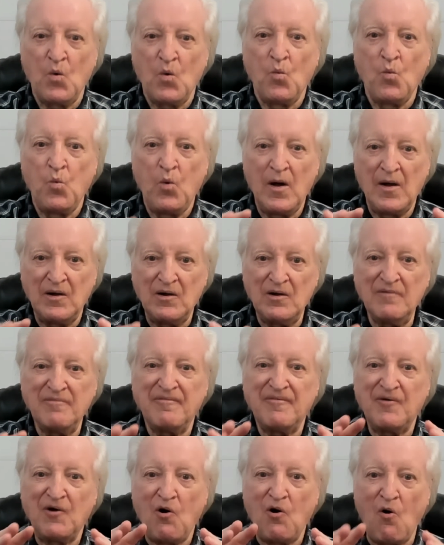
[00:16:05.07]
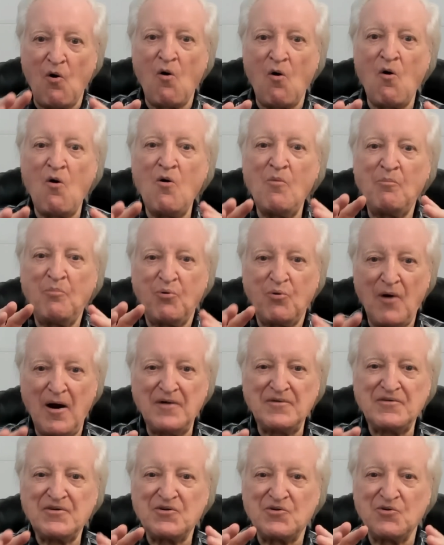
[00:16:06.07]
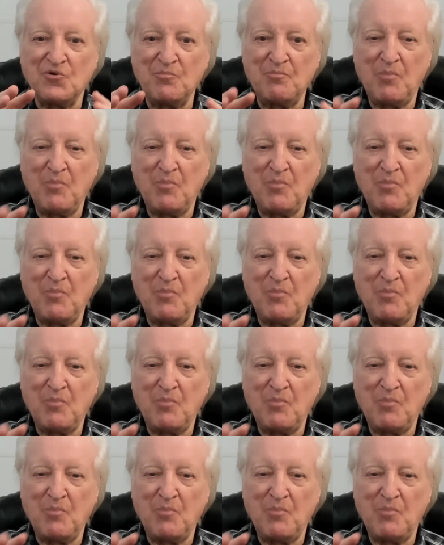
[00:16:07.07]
will, for all practical